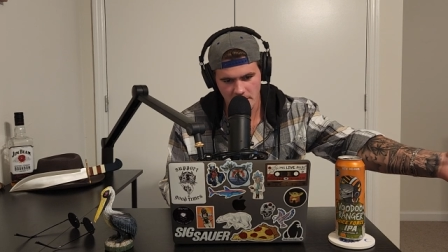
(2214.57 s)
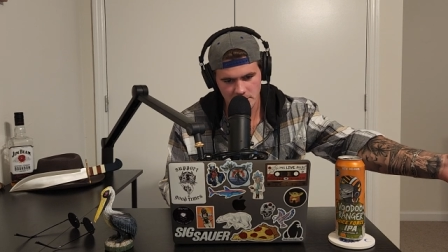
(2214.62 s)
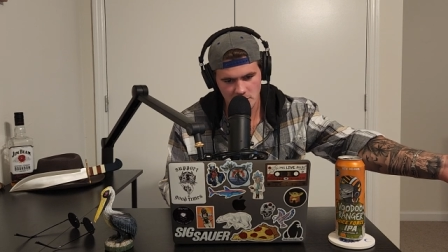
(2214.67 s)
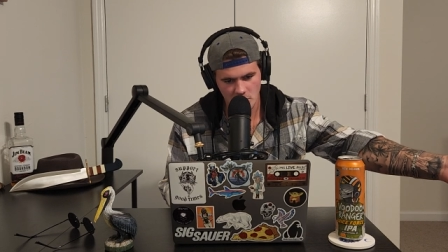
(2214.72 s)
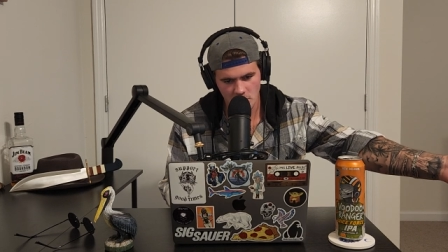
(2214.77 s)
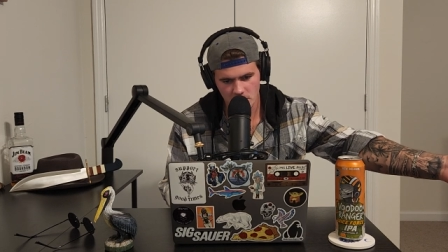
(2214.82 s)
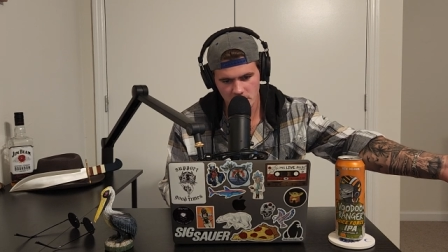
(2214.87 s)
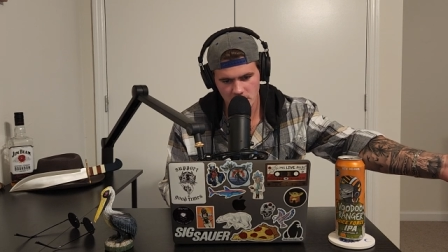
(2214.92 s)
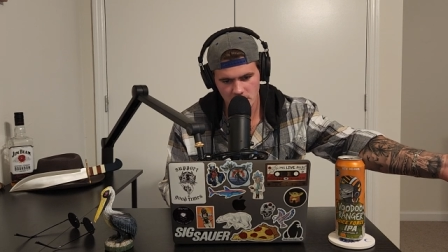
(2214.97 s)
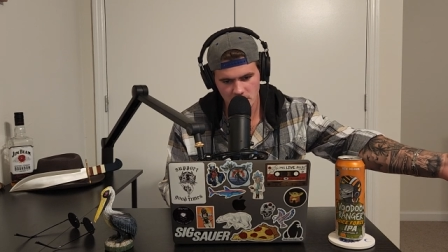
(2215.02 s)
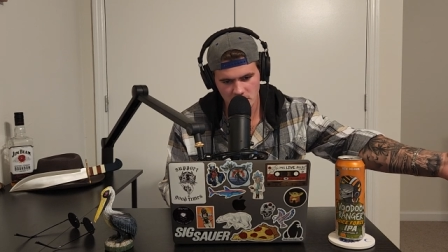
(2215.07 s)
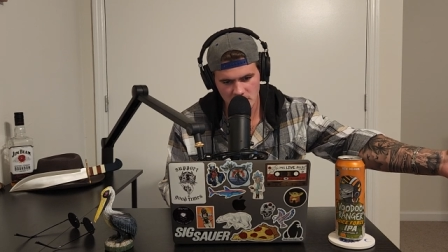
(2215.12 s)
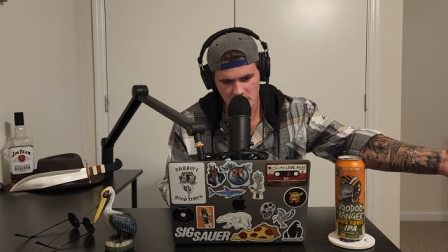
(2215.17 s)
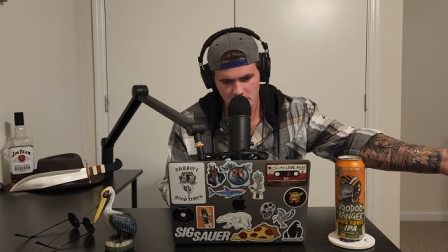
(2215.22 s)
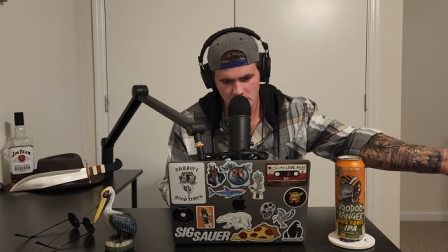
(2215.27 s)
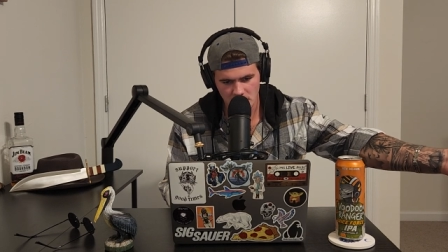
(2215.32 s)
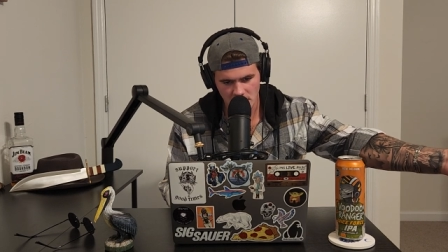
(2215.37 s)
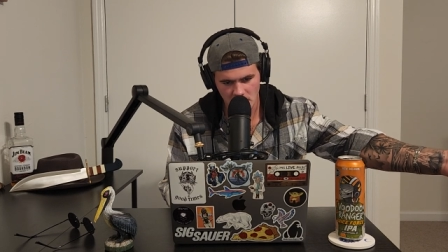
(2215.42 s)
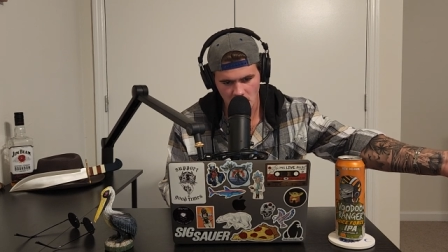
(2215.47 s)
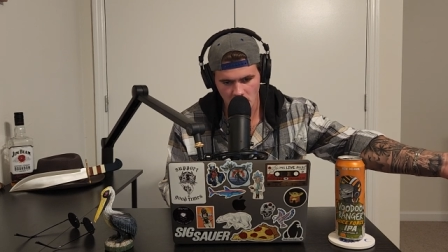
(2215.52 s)
told me to
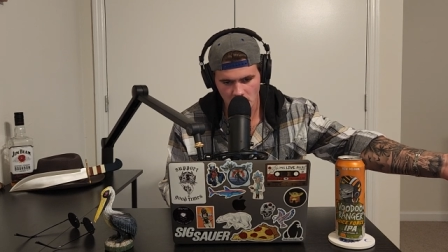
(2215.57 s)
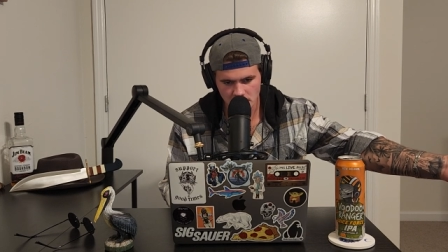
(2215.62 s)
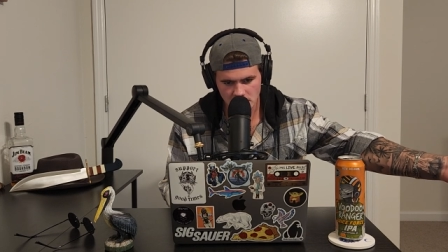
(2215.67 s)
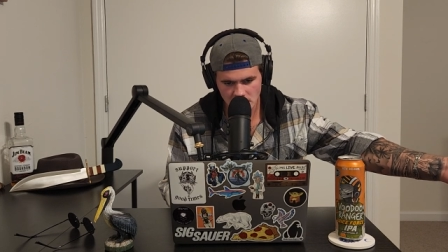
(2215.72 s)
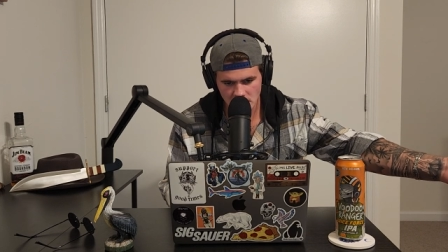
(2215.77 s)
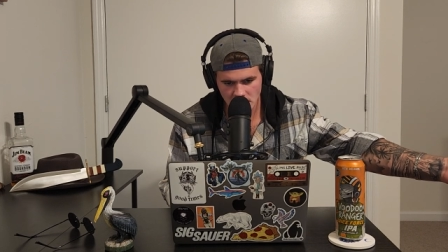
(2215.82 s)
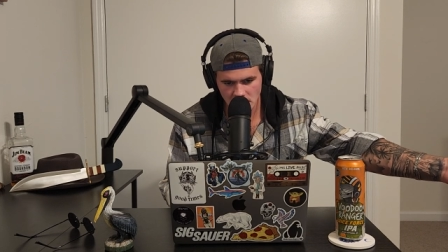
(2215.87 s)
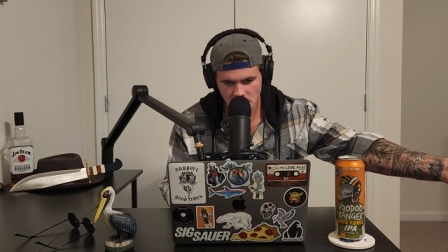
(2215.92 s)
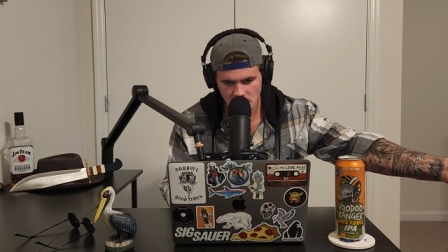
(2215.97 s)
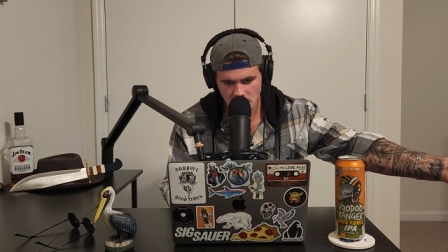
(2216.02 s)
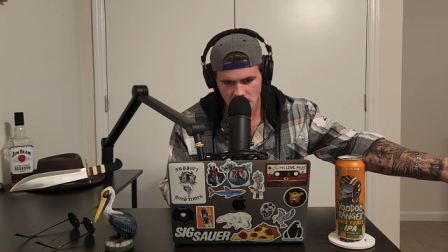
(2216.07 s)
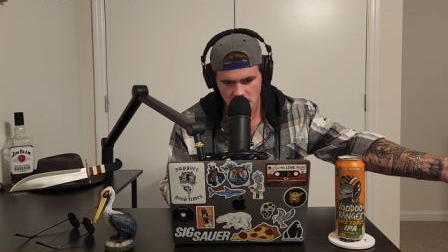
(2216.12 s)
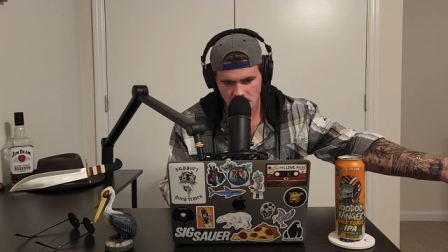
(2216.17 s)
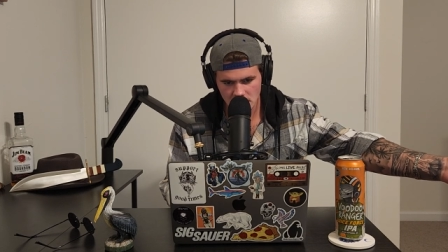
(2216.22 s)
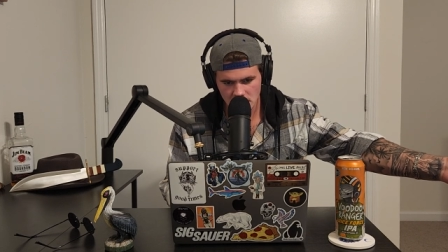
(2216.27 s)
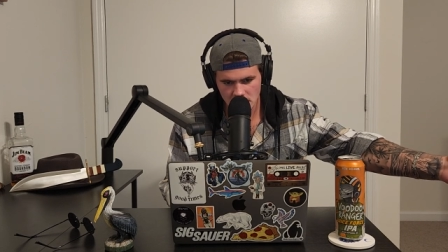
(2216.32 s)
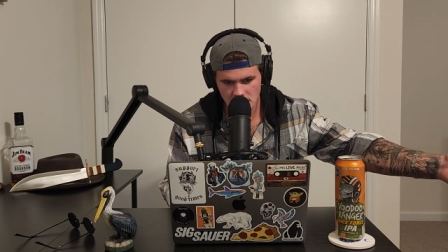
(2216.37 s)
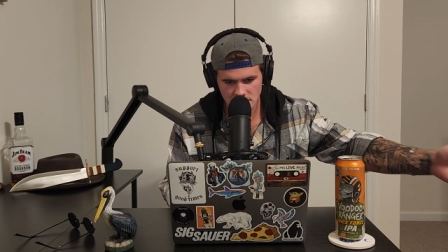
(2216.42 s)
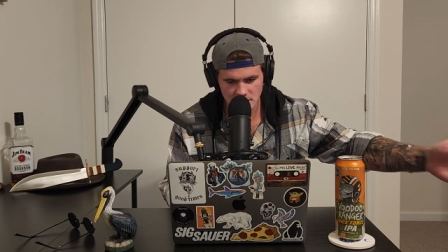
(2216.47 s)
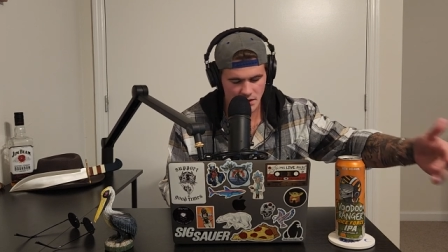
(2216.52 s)
bring home to you,
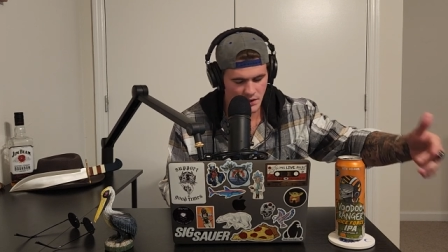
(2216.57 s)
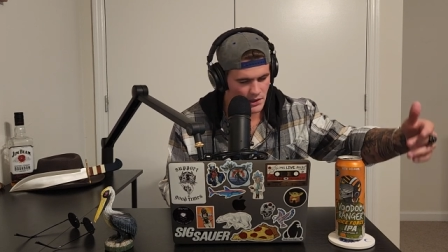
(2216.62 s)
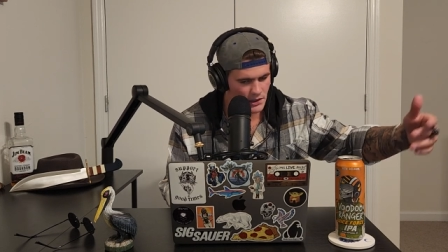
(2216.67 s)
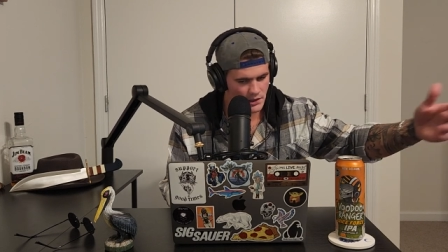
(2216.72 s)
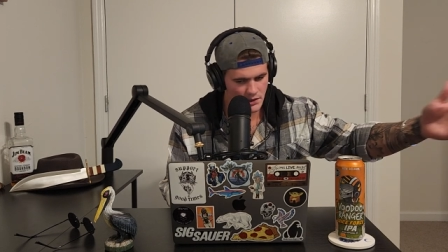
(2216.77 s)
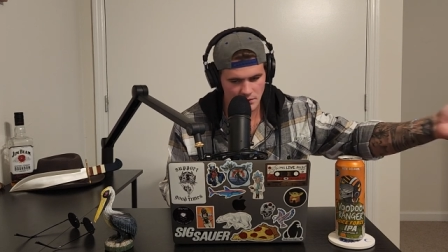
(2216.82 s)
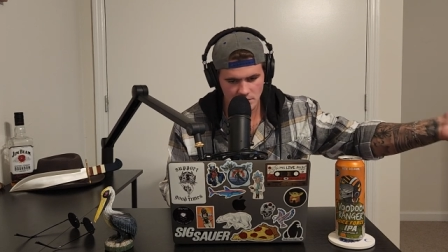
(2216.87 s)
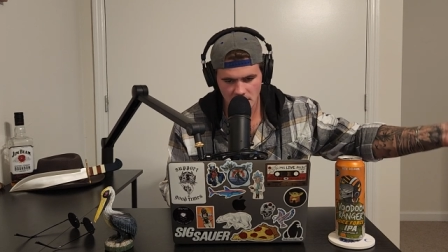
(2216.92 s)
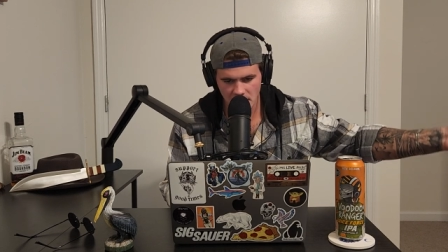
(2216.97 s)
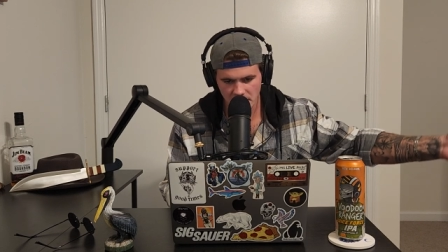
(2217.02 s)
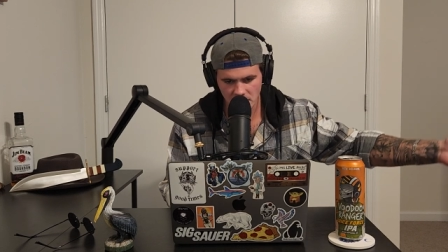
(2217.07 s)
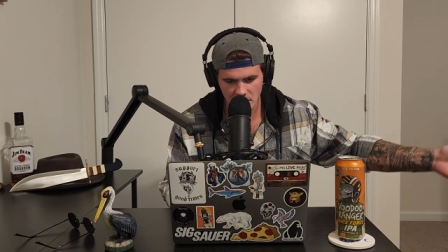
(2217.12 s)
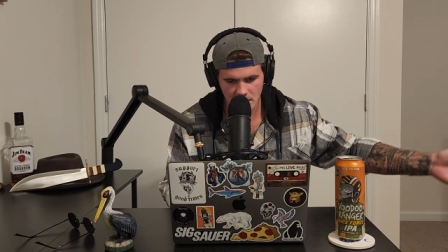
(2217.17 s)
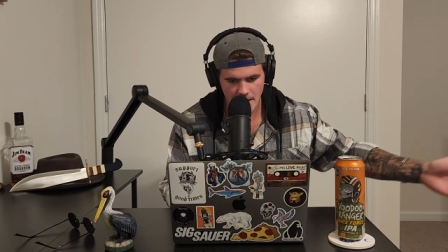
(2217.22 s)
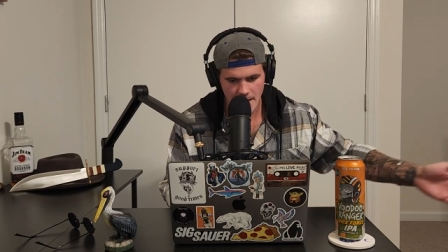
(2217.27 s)
to her or whatever.